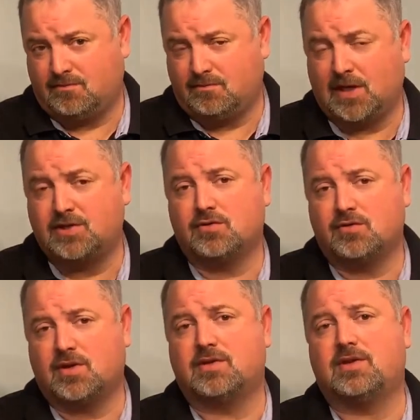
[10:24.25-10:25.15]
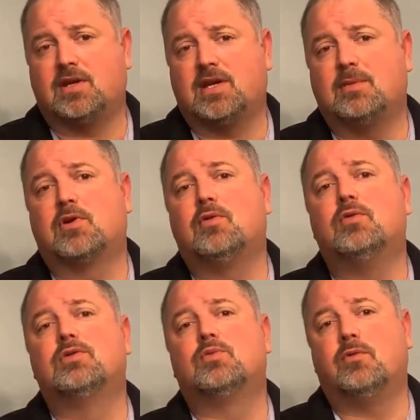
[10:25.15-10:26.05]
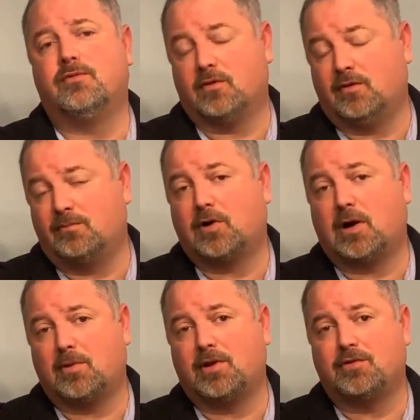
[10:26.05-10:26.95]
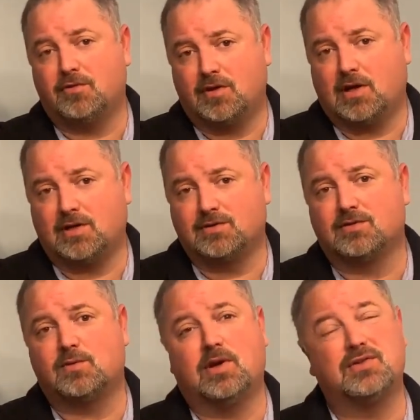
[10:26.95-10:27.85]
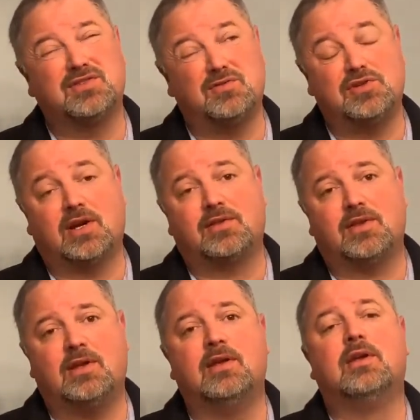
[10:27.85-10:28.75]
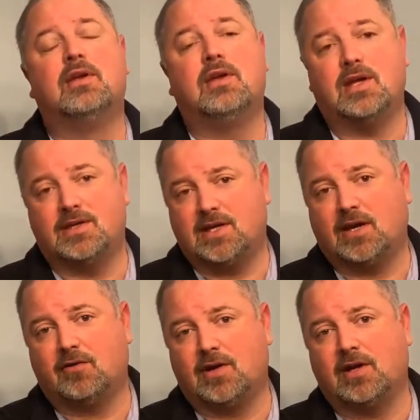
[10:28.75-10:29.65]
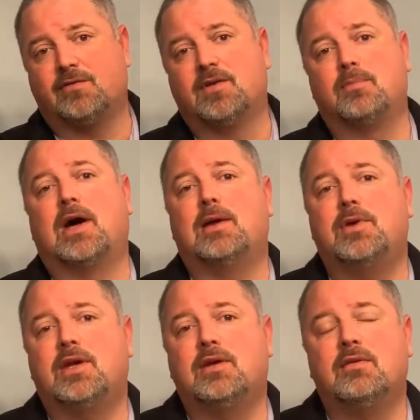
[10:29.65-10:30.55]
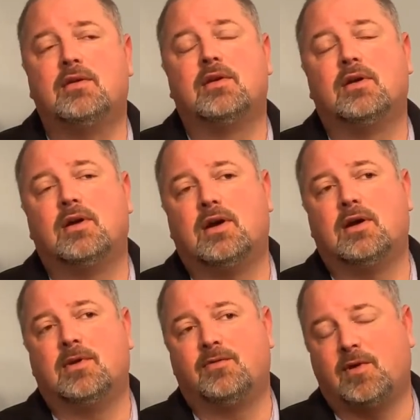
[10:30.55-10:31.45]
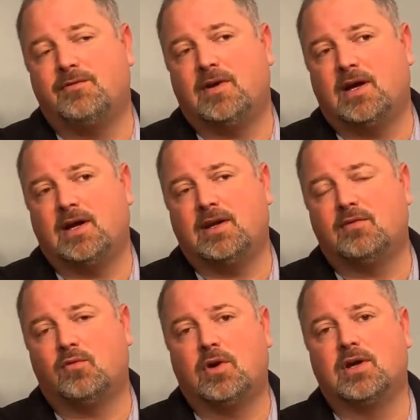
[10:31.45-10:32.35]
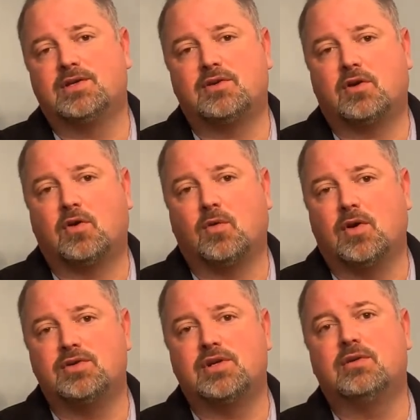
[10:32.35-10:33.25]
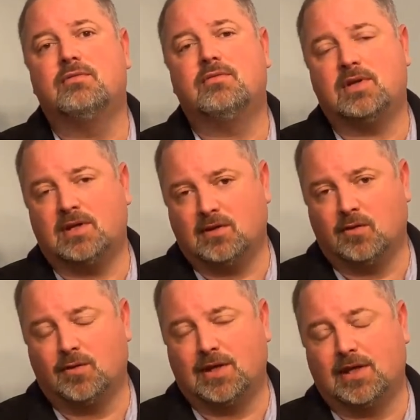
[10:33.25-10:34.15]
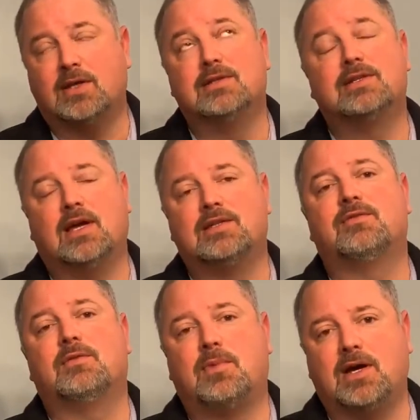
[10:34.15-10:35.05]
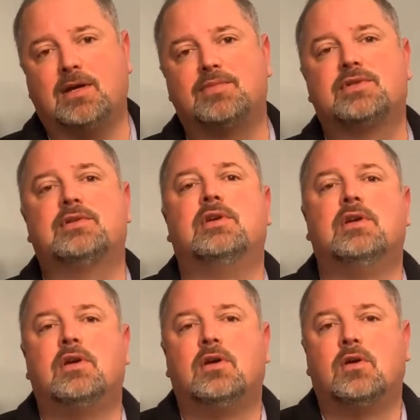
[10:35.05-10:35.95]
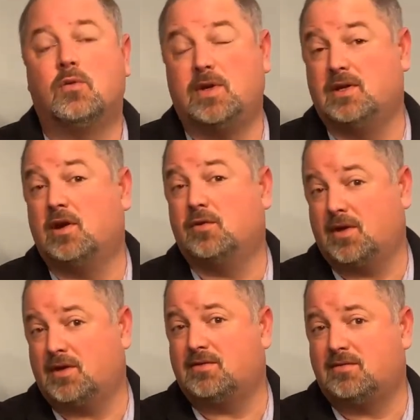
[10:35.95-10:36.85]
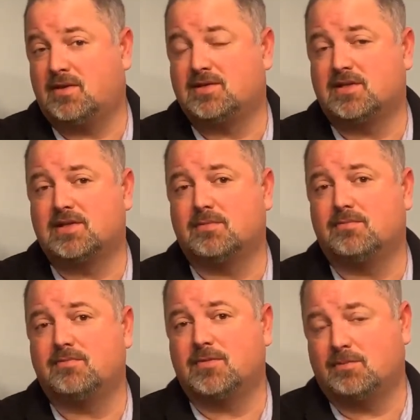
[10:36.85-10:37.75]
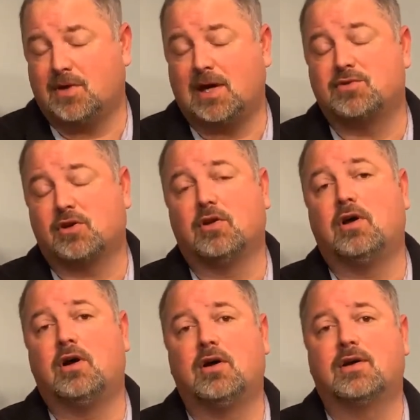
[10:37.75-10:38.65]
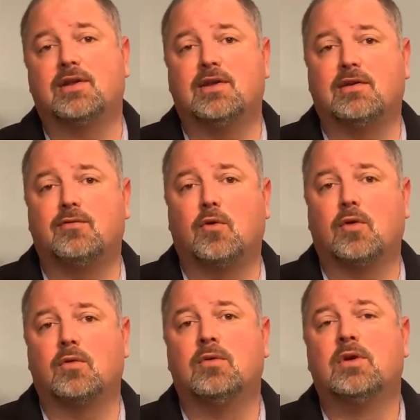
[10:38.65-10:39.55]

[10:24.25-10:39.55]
make sure that the chemicals will flow properly through the nozzles. We also check the integrity of the piping. If we find rust or corrosion on the insides of the pipes, we know that the pipes are clogged, and therefore